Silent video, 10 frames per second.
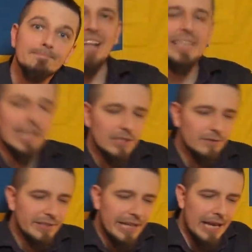At the end
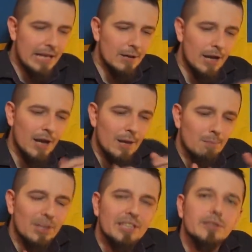of the day,
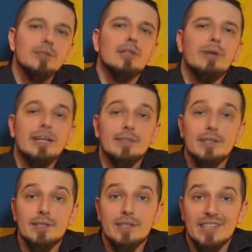political
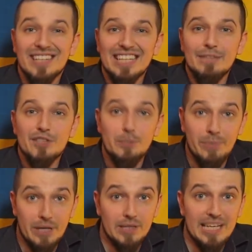correctness is a kind of
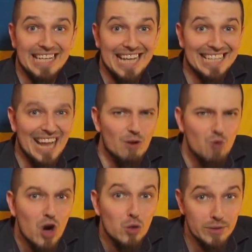stupidity that
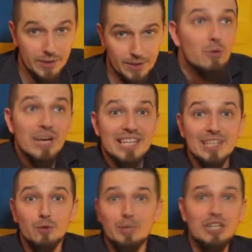erodes. The
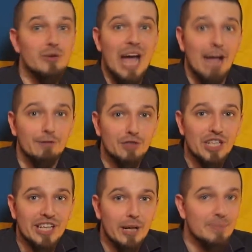reason we do health
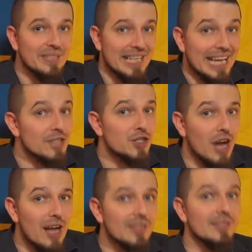checkups and get
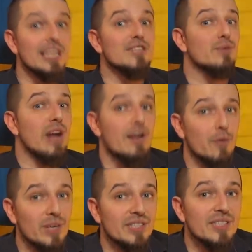shots is for
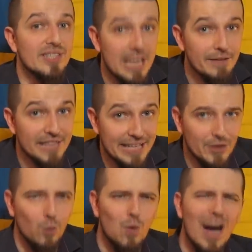everyone's safety.
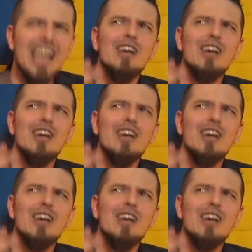So why